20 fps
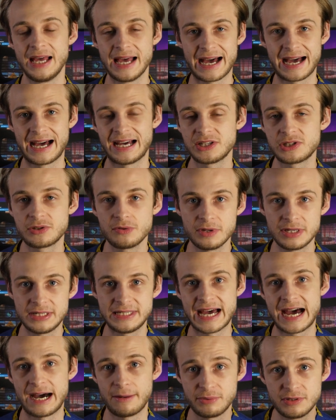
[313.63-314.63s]
had to
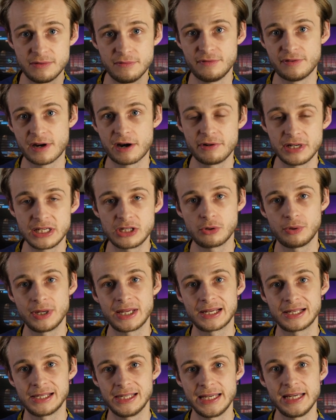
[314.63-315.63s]
adapt very
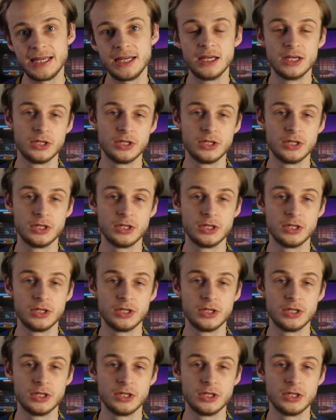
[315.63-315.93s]
quickly